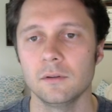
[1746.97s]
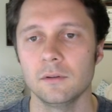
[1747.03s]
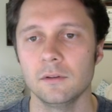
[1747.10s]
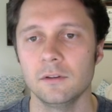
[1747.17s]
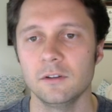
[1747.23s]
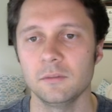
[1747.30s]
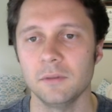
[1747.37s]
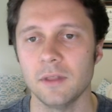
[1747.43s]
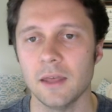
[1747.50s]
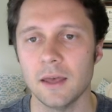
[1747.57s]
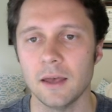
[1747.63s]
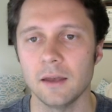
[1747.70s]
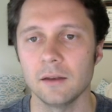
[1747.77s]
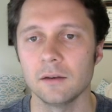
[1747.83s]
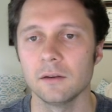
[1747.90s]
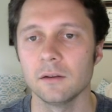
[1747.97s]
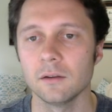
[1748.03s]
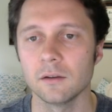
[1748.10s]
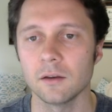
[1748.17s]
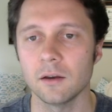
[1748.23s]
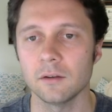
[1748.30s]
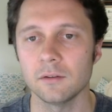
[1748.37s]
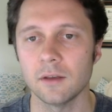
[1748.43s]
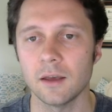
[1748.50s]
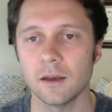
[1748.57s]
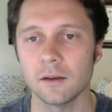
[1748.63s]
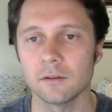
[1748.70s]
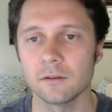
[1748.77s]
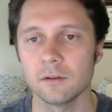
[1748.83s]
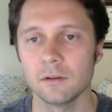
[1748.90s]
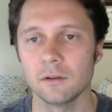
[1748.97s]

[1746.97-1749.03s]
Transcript: gives me that. Contact